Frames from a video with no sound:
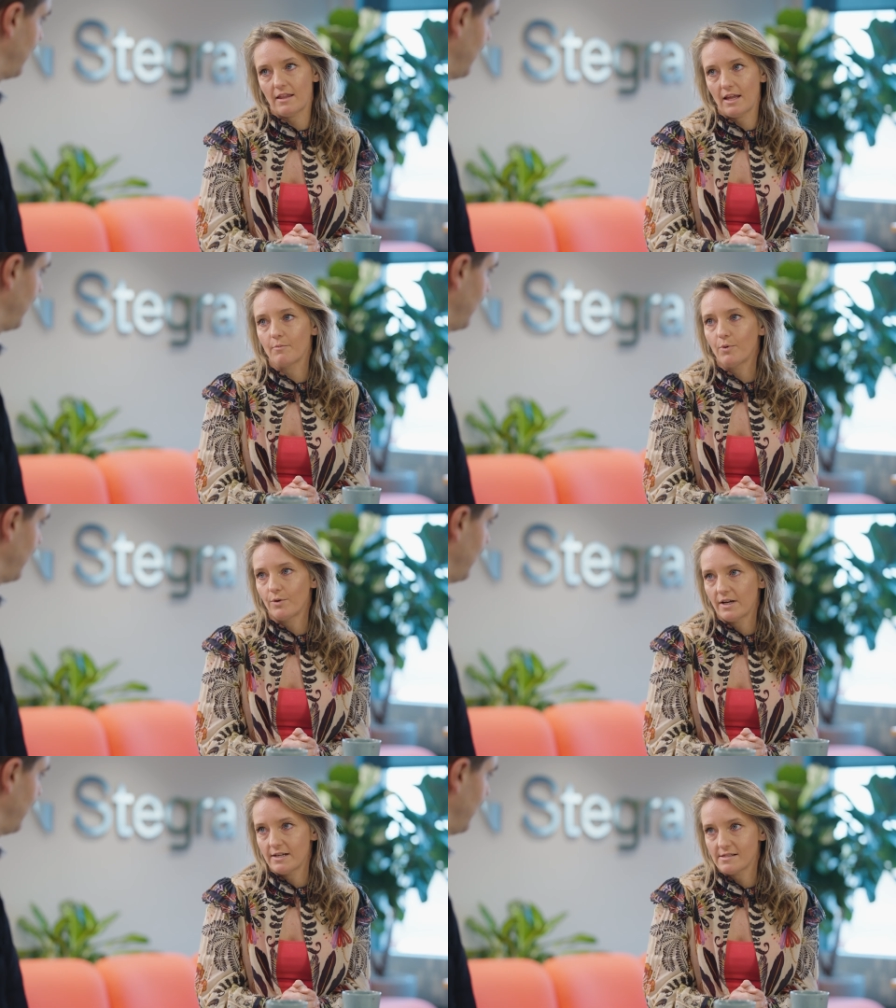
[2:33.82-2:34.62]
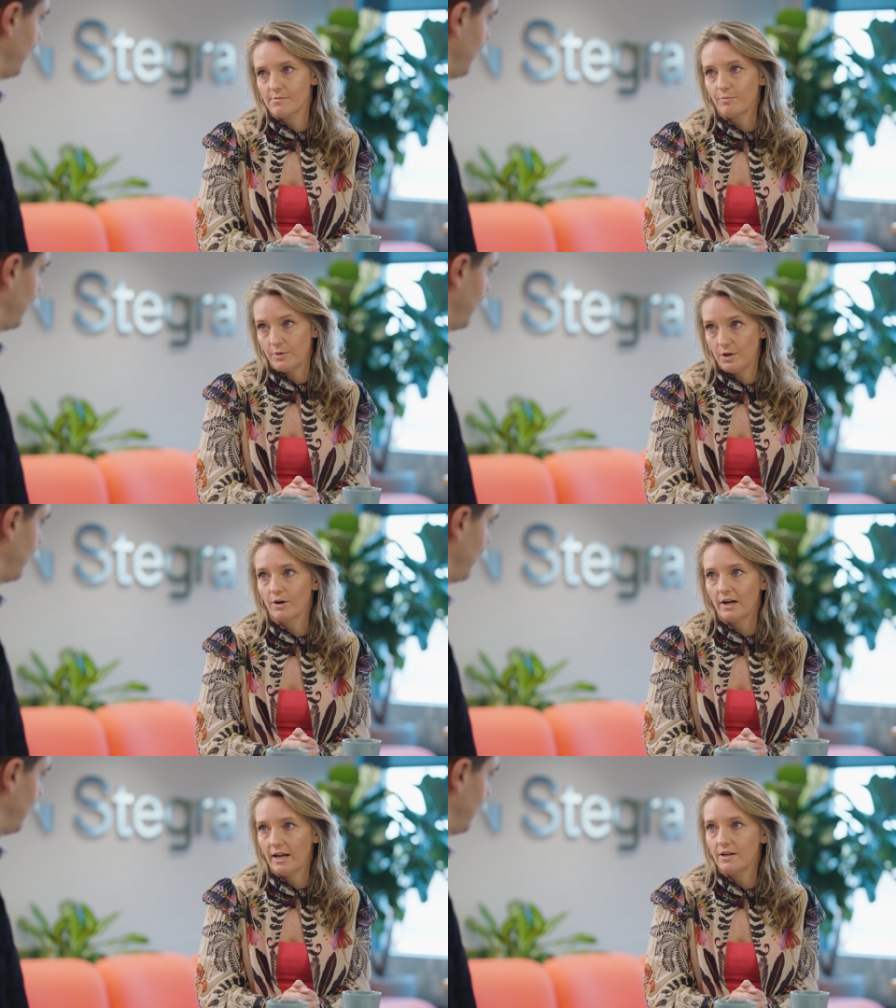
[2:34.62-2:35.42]
think Boden is
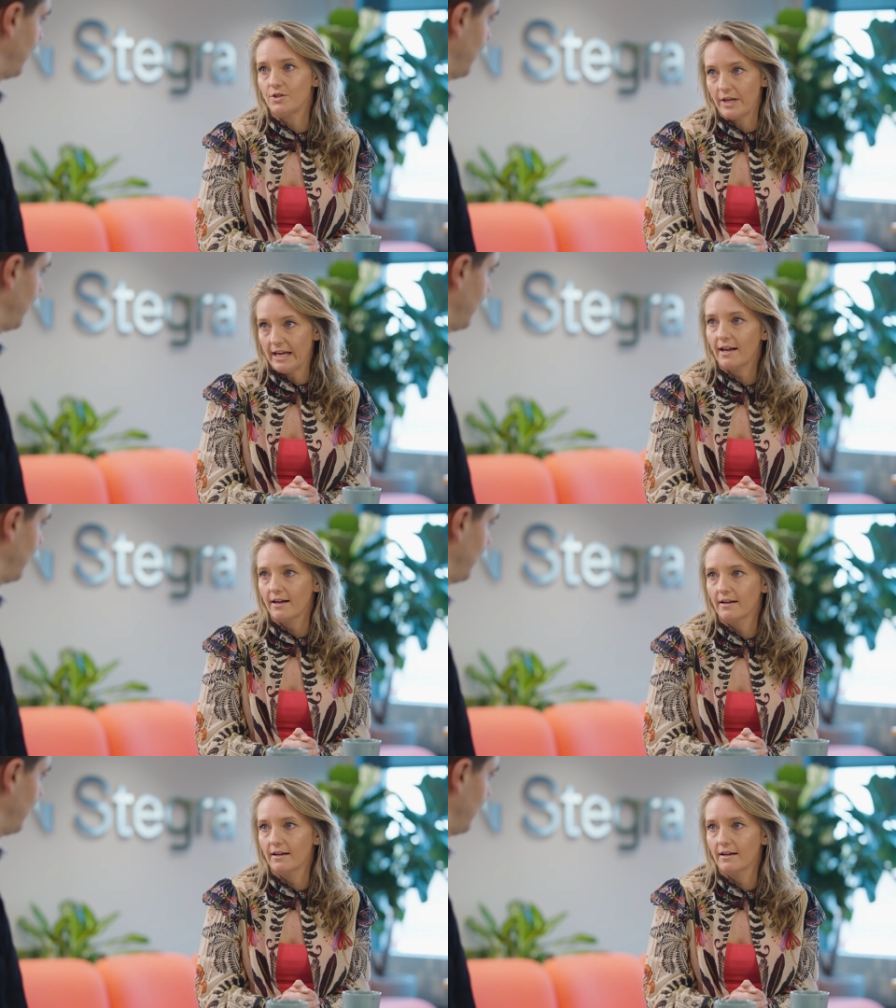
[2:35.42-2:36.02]
purely unique.